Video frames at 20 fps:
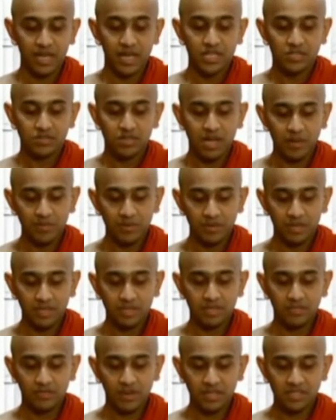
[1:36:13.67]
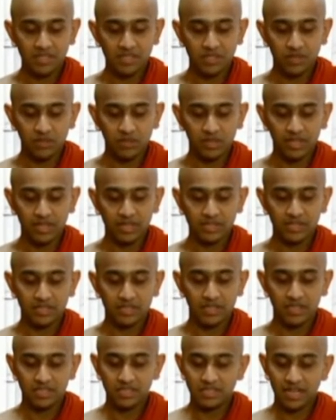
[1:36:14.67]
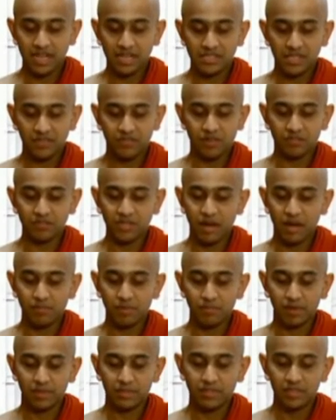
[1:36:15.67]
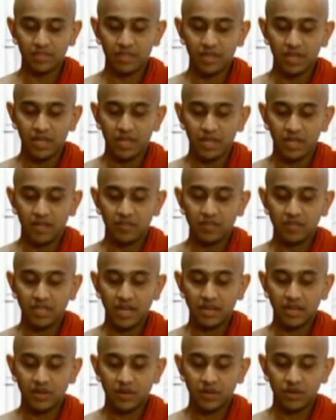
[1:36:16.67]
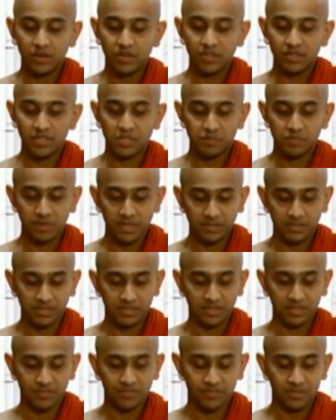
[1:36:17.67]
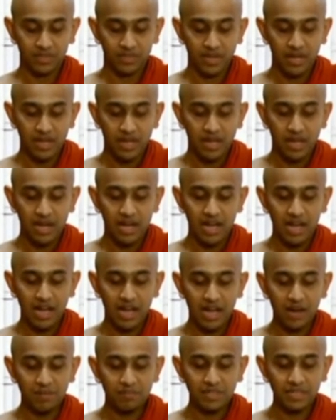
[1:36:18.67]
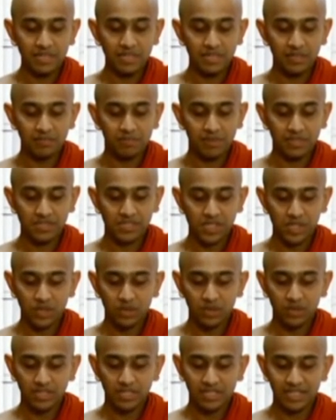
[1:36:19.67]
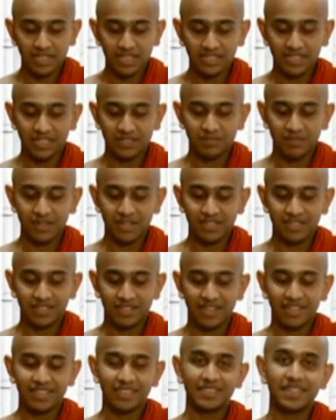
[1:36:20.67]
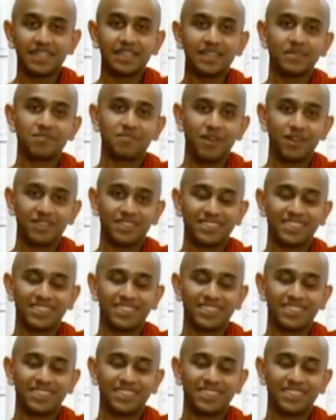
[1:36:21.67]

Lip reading: Swaminatha once told us a stanza from Dhammapada, which I draw in this picture. I am little but slowly collecting merit like a little pot.